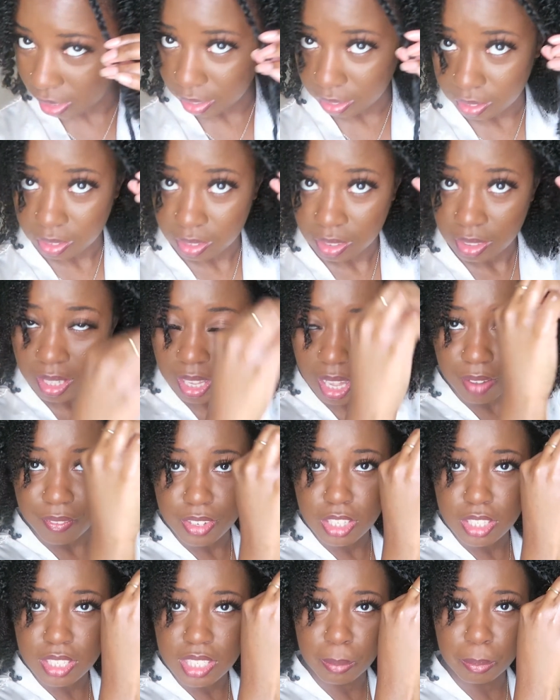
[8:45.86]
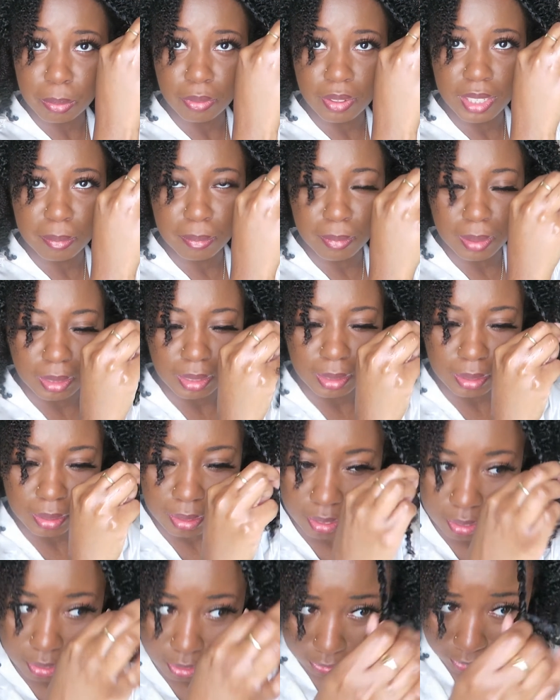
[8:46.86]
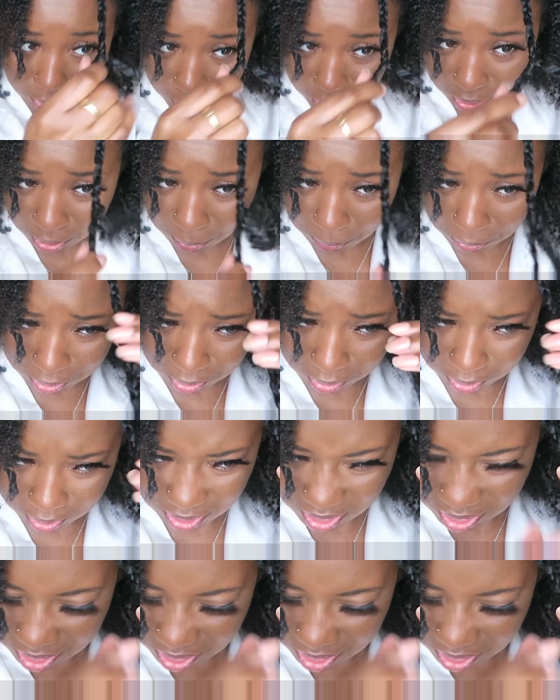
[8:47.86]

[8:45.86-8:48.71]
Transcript: I haven't separated my curls or anything because